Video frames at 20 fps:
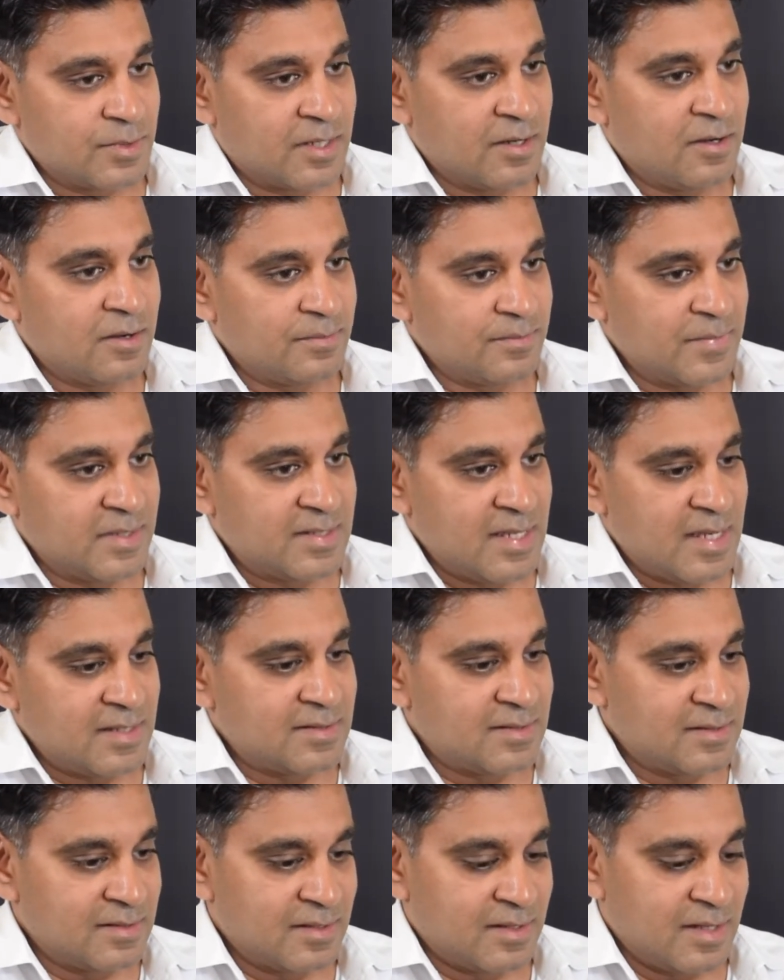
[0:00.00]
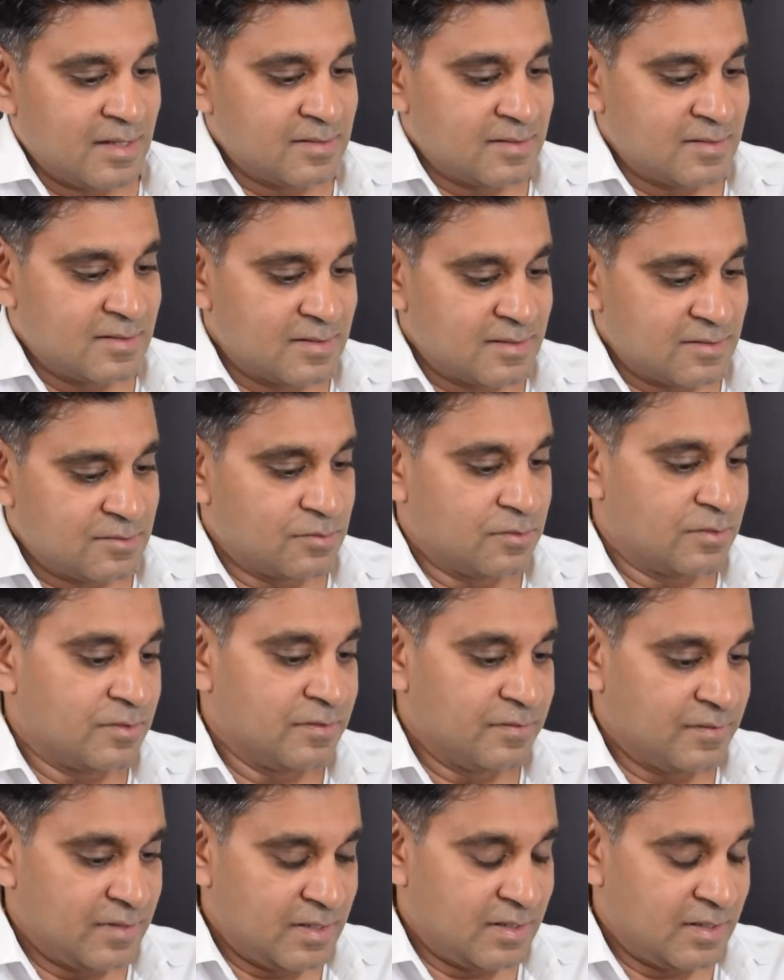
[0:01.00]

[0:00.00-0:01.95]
We can't be testing against sort of